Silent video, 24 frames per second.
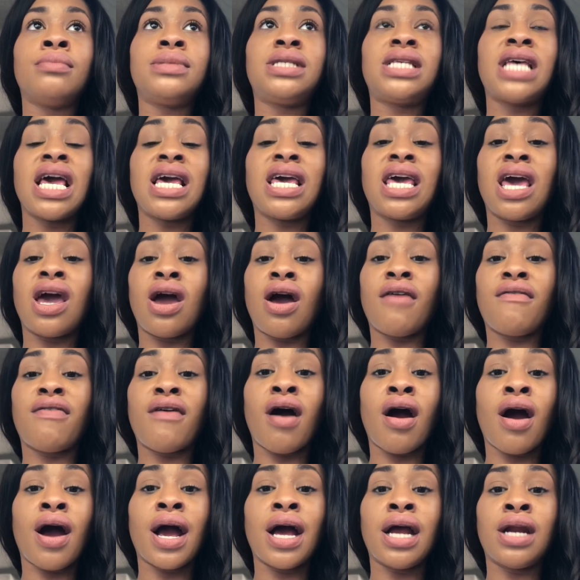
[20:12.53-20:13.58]
take care of
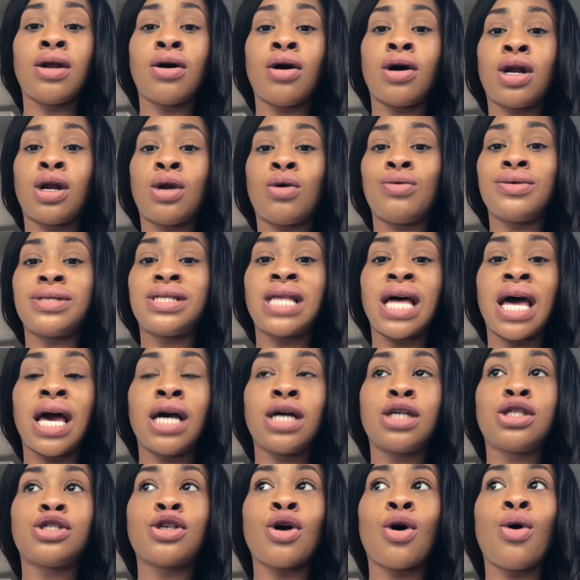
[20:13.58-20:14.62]
her and all of those
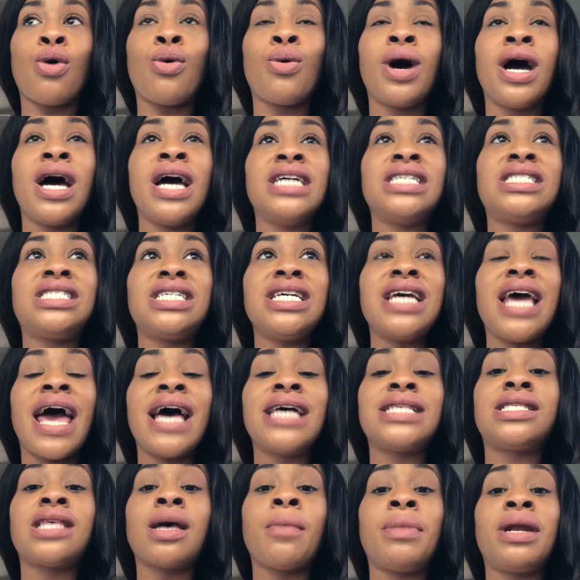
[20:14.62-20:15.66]
things. So she
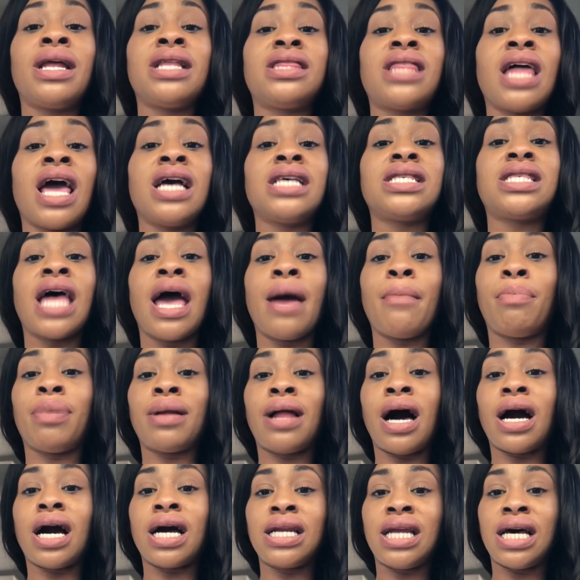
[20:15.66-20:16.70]
has some of the things that
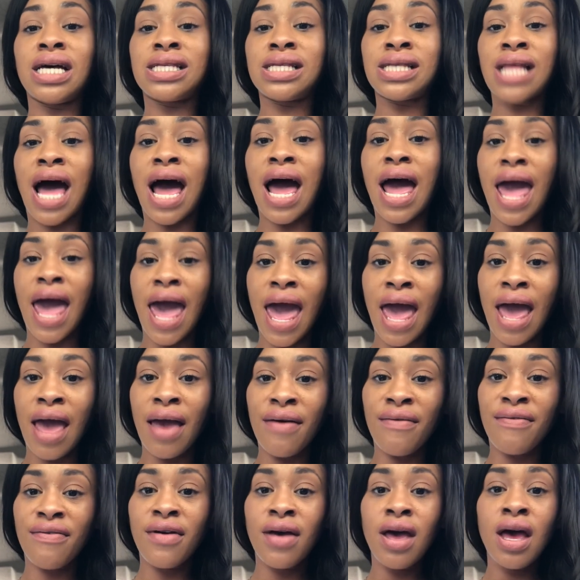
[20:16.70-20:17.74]
Blanca does not
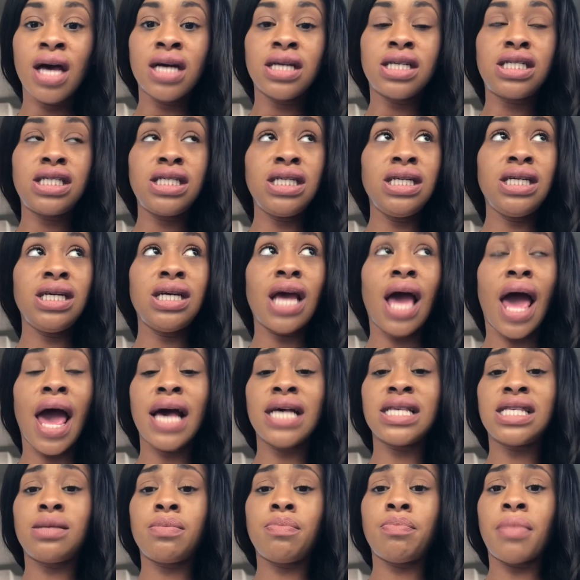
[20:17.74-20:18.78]
have.
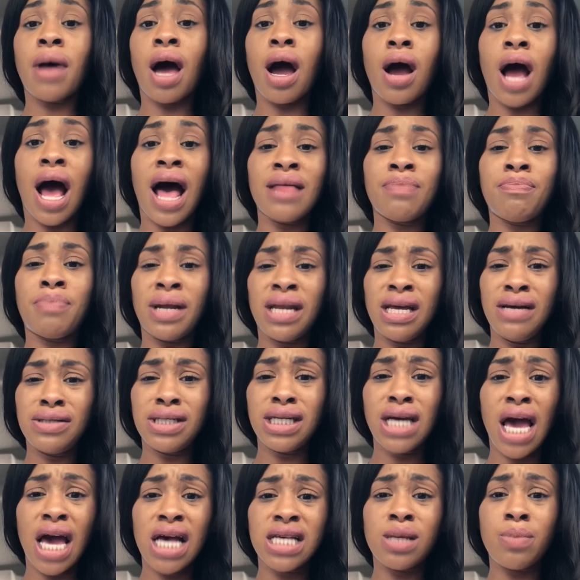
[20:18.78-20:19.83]
I believe
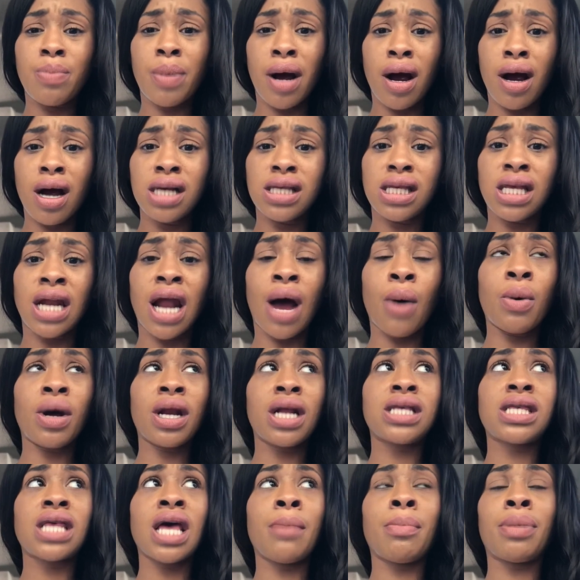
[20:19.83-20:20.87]
she has parents, and I want
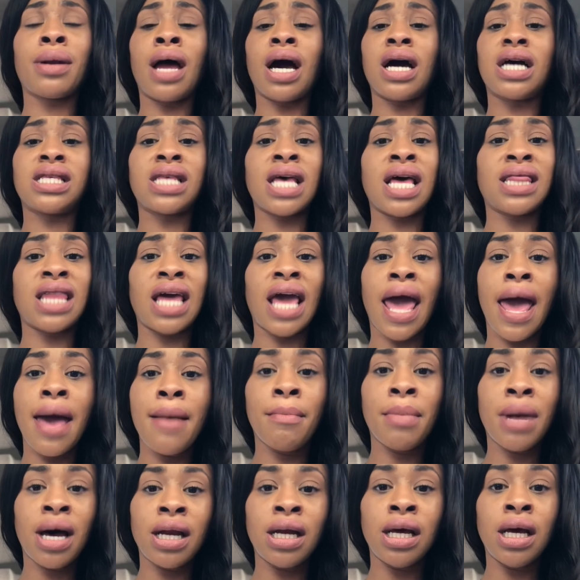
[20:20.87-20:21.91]
to say Blanca said they had
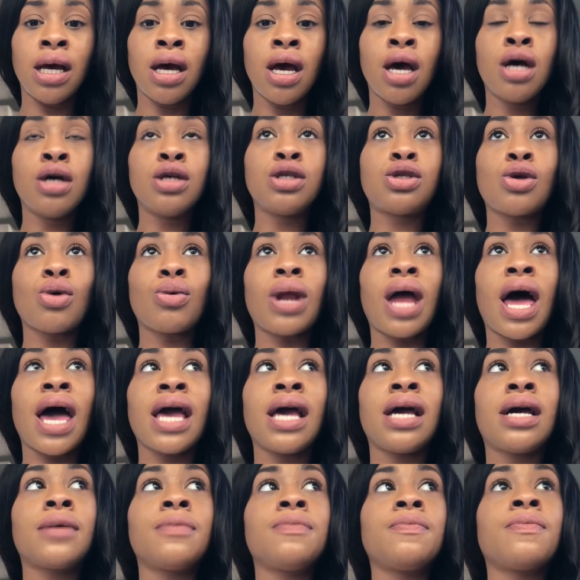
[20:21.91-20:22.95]
money. So,
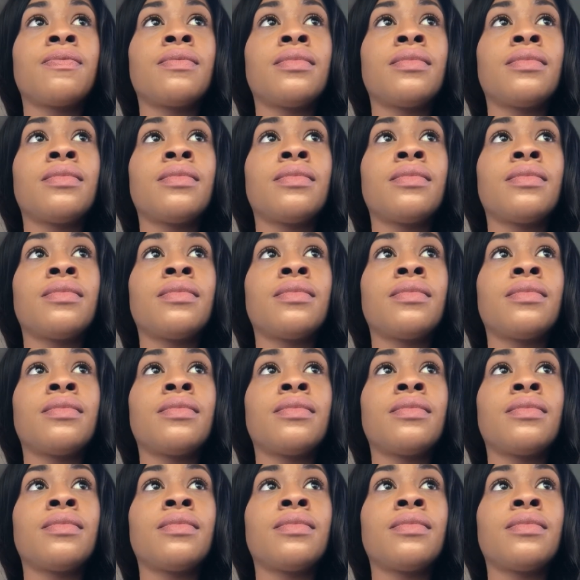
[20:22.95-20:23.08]
like,